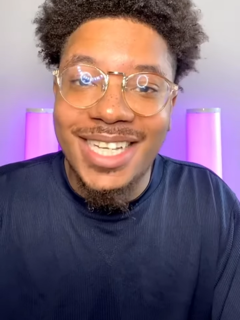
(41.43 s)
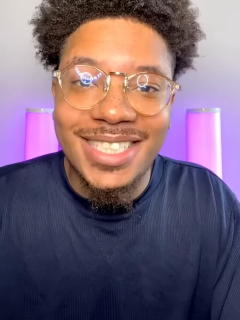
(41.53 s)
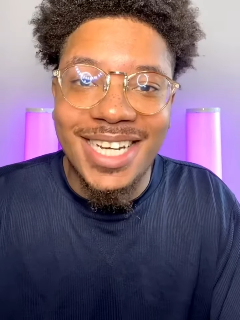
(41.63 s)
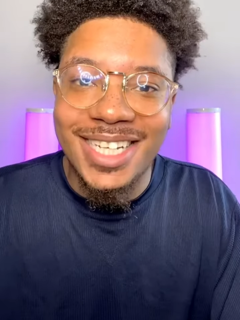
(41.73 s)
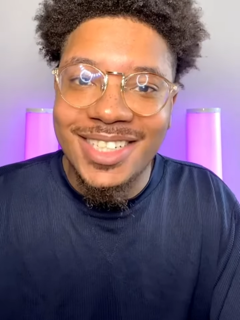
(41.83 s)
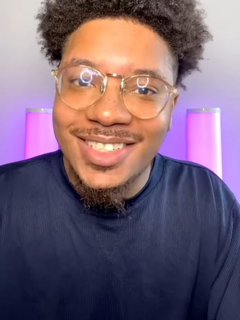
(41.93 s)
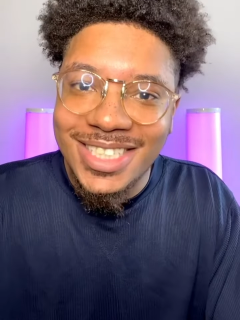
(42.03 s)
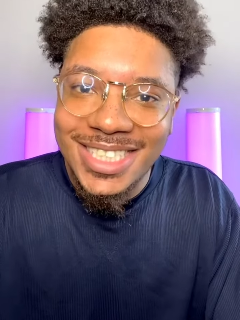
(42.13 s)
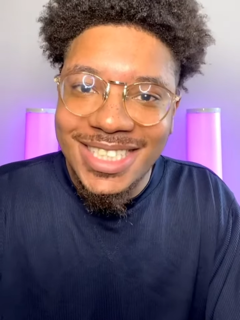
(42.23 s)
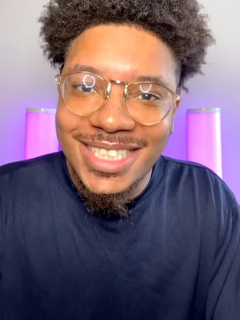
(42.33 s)
that
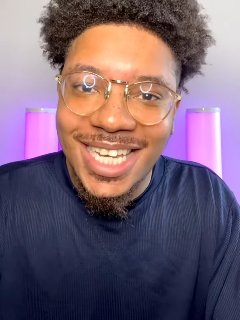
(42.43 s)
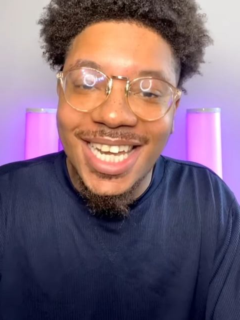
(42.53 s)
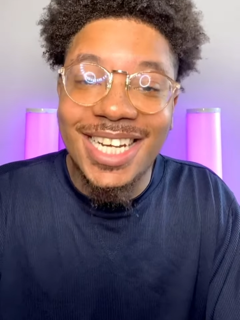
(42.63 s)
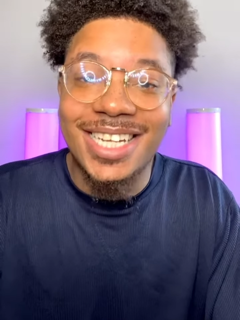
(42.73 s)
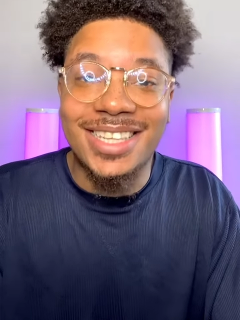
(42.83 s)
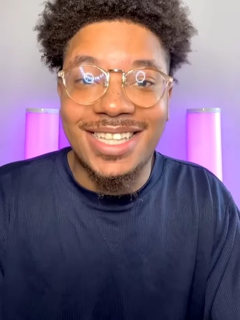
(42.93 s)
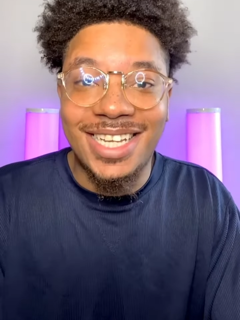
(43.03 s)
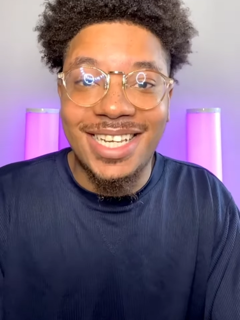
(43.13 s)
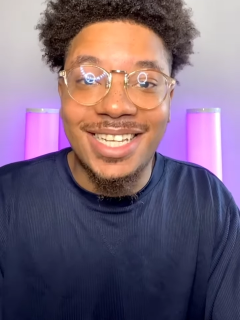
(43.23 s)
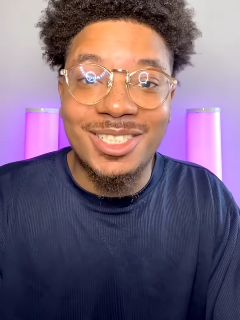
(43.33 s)
Chris, and I
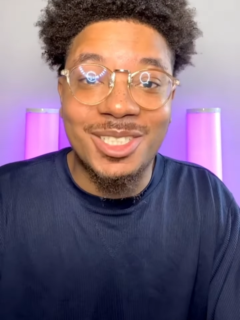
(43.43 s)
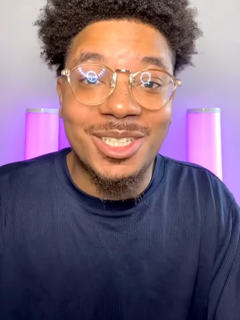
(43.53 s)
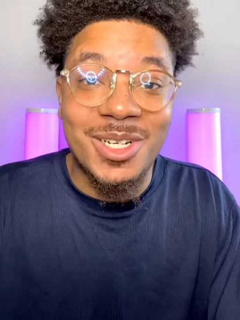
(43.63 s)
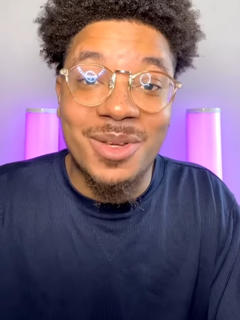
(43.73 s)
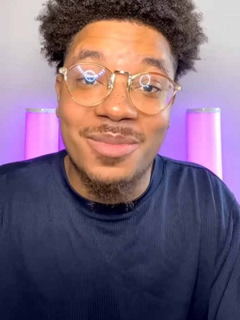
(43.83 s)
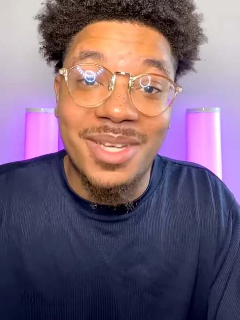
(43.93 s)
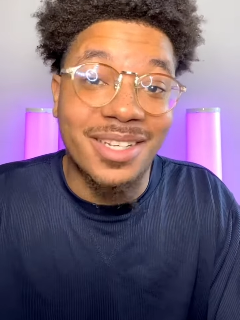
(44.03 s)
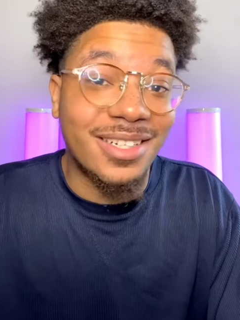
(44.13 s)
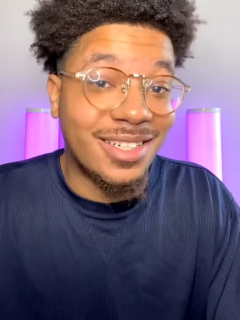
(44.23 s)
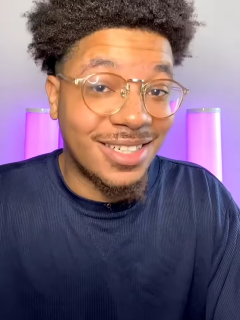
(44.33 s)
think that you're gonna be a
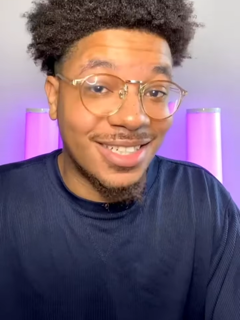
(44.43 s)
girl.